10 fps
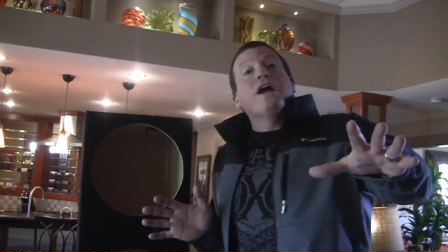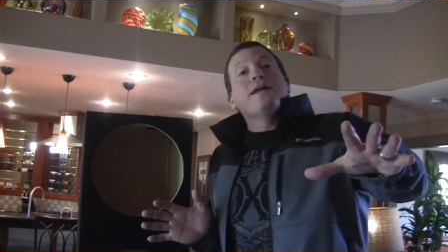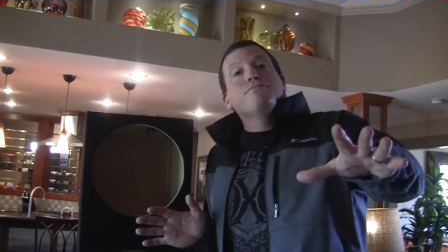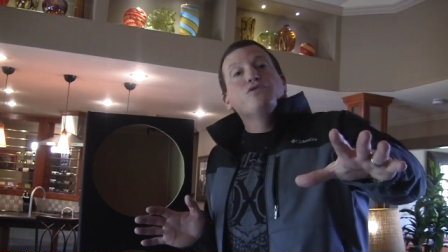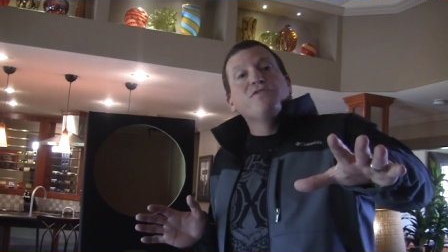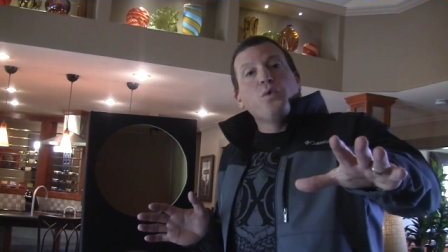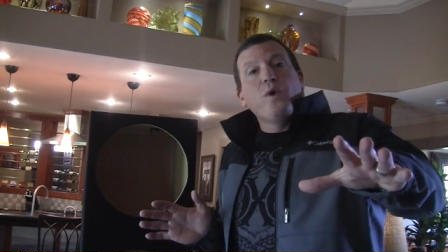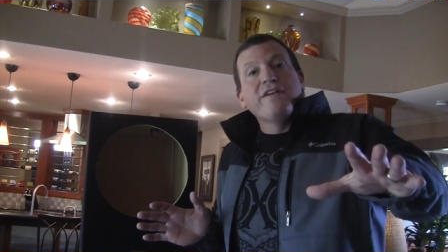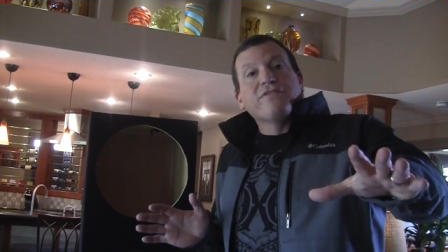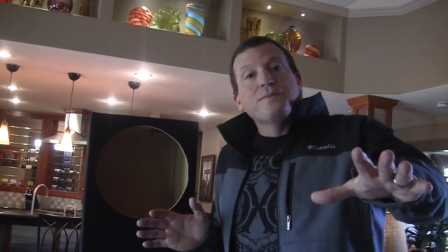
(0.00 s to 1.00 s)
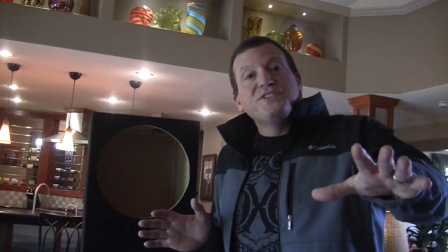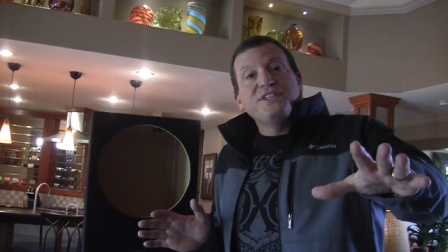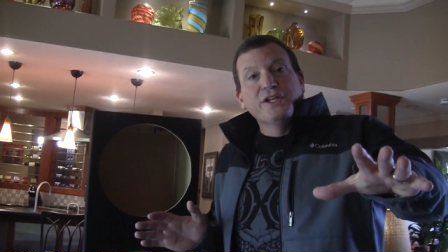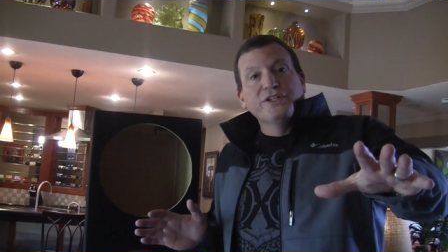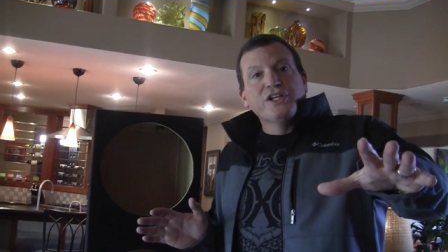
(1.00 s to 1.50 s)
I move away from
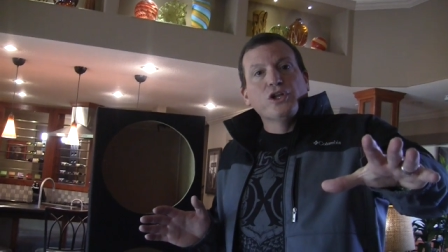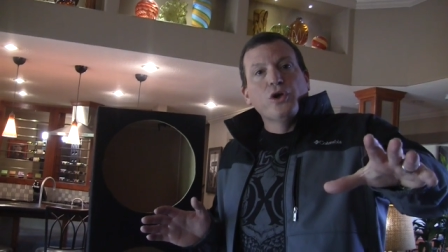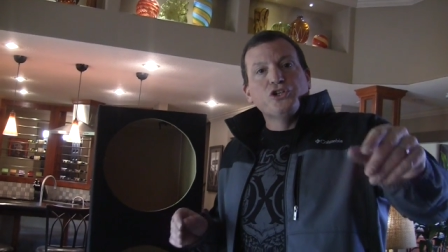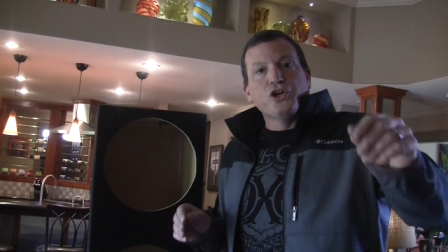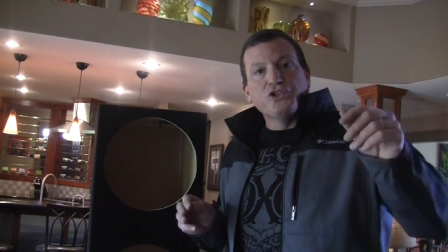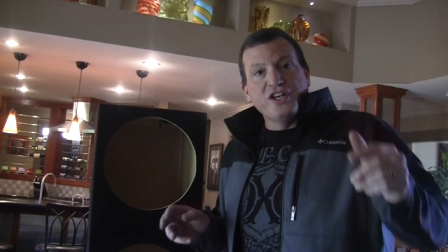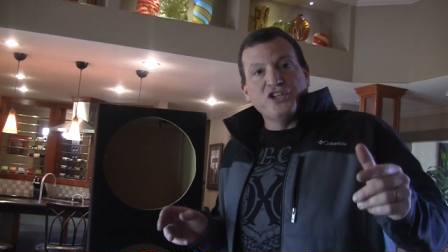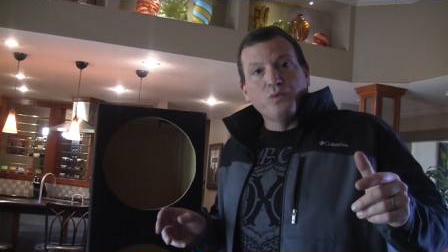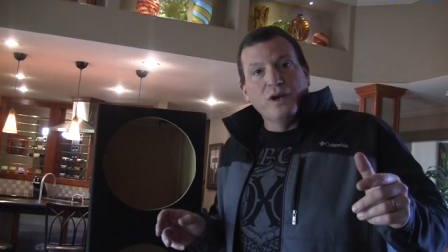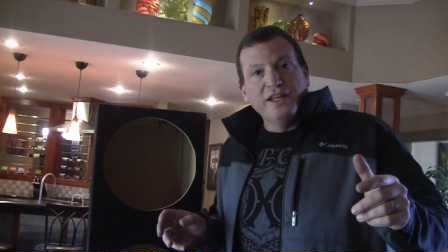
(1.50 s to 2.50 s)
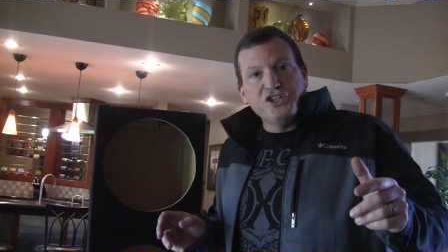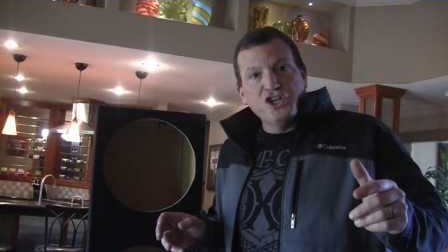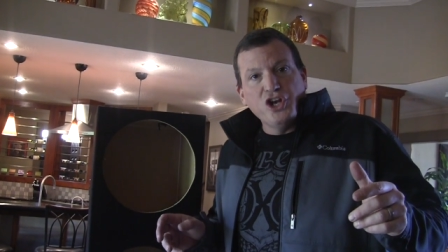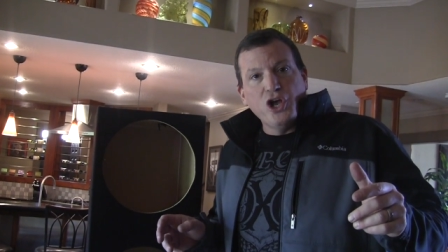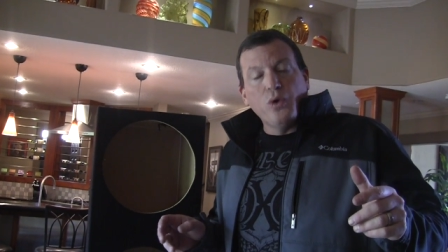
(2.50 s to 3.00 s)
sealed enclosures, I just want to let
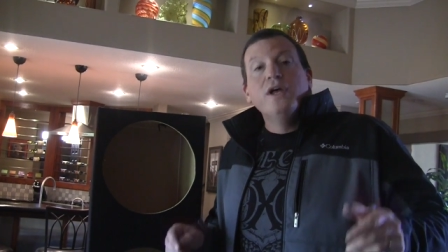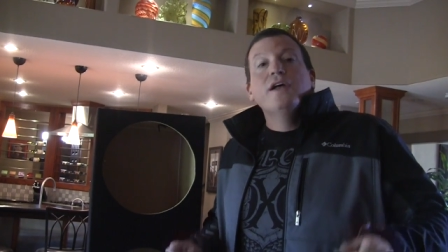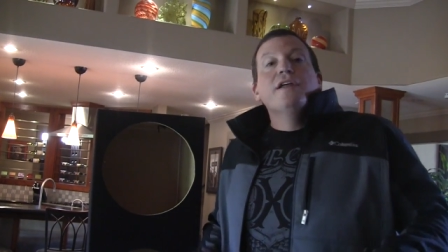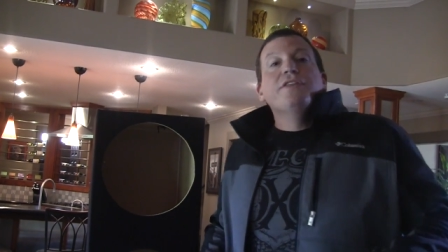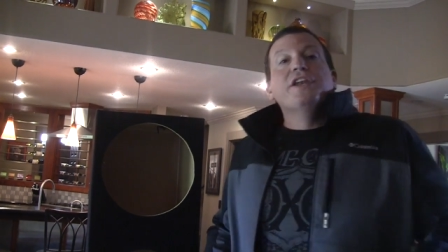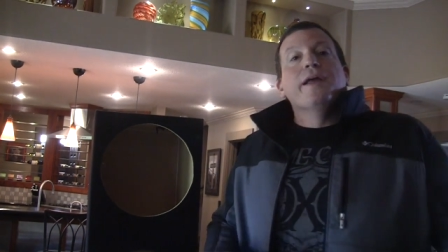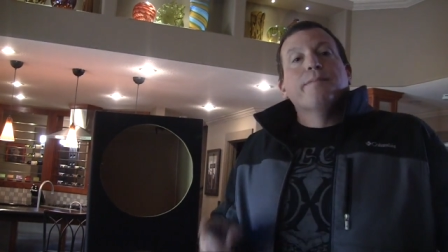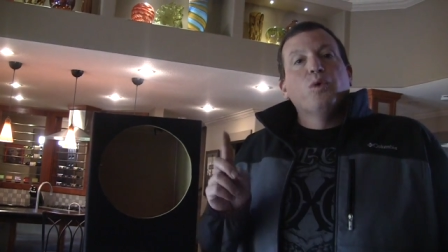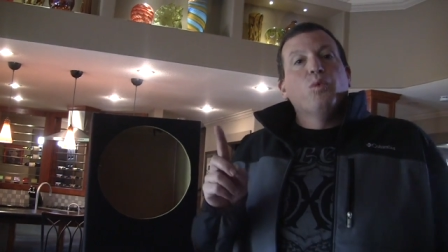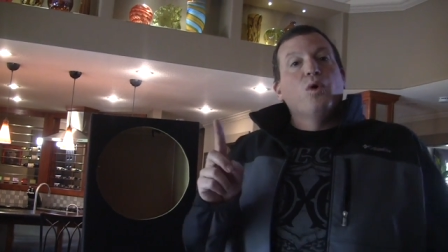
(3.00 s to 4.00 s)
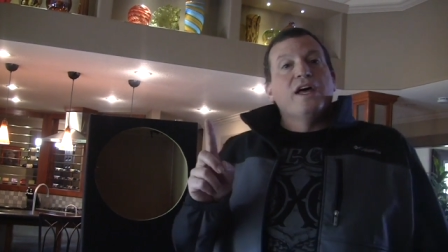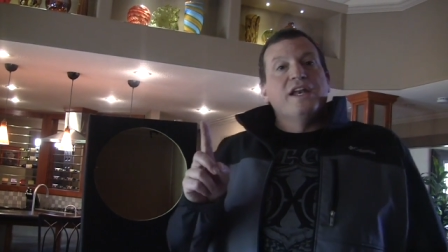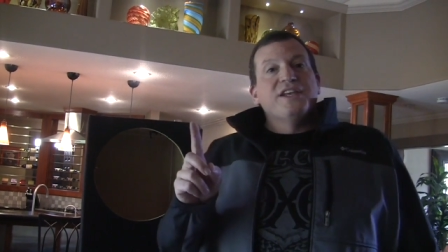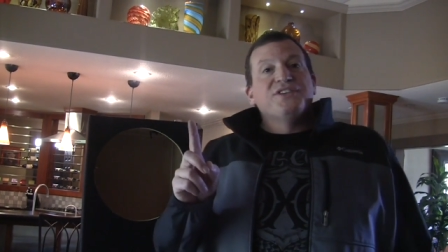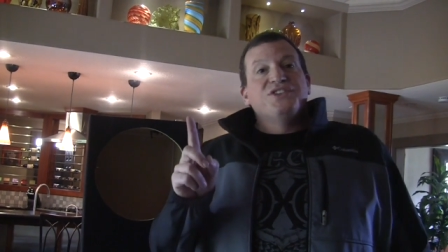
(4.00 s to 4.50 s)
you know that number one,
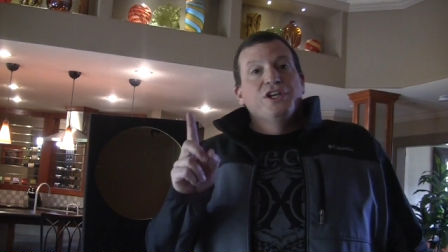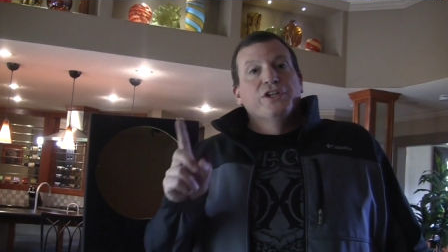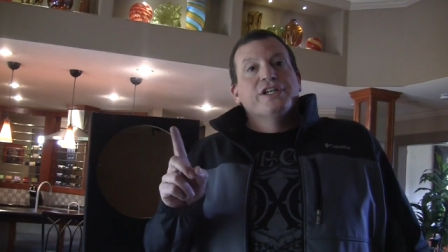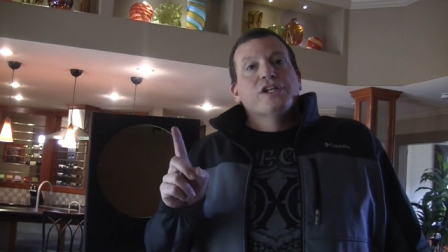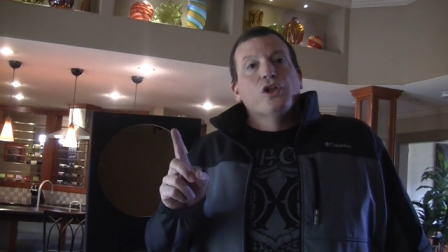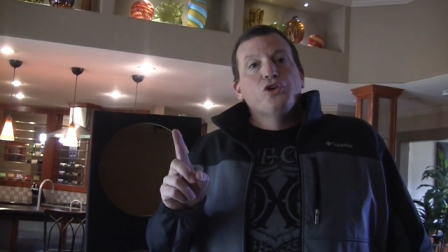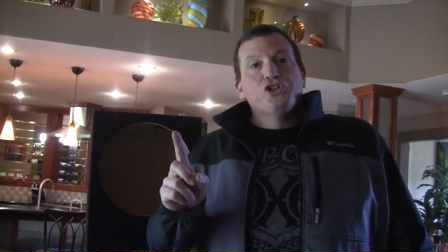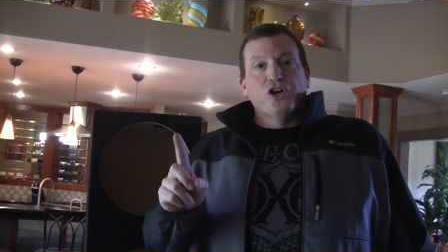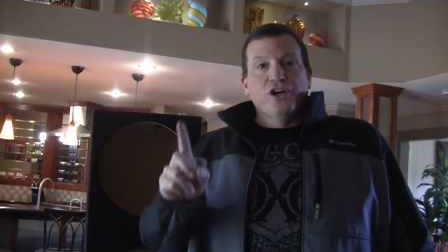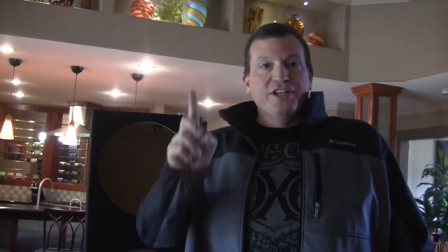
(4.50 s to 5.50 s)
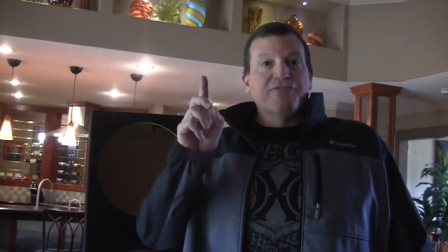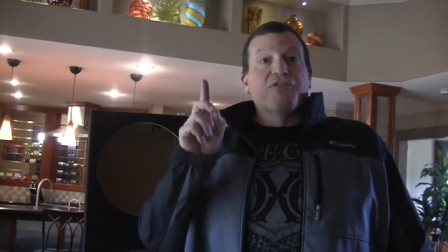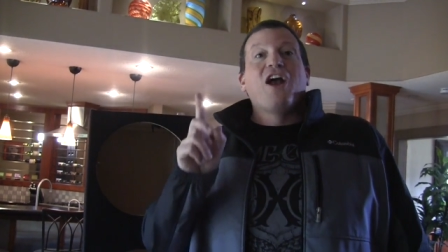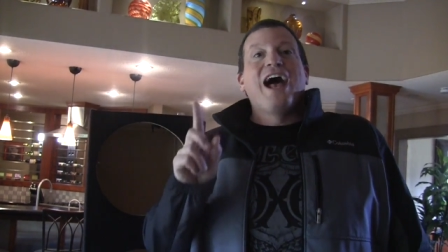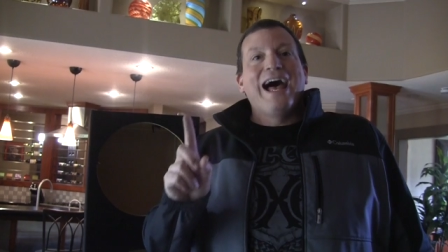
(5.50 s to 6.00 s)
a sealed enclosure is
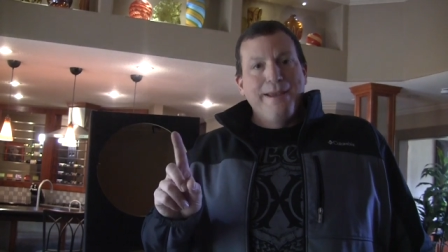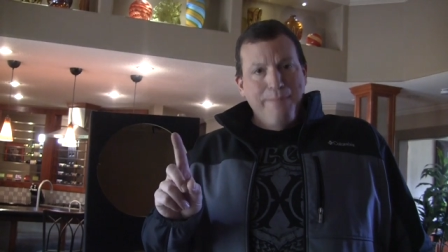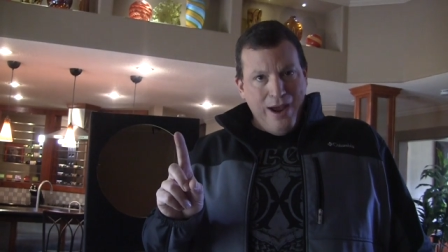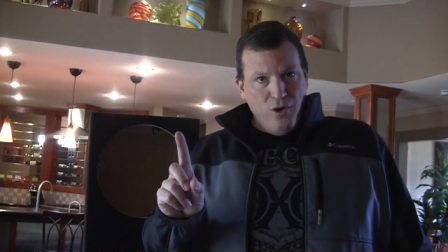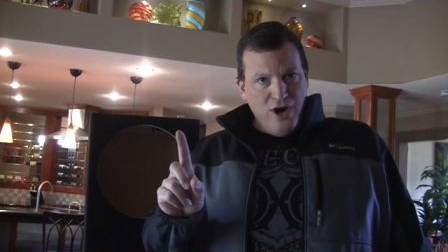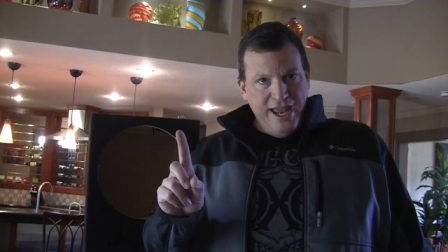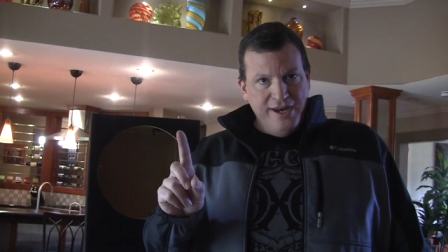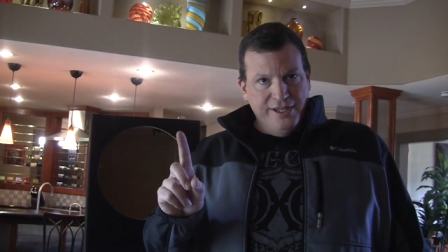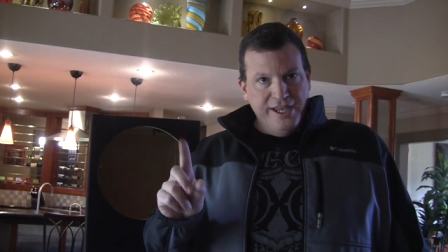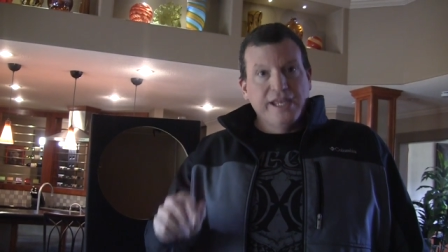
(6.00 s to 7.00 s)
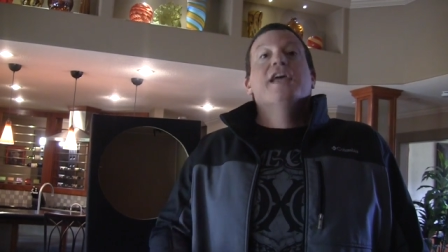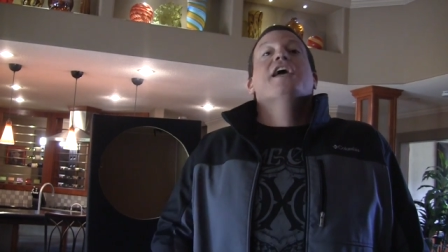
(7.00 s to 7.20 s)
for high power handling.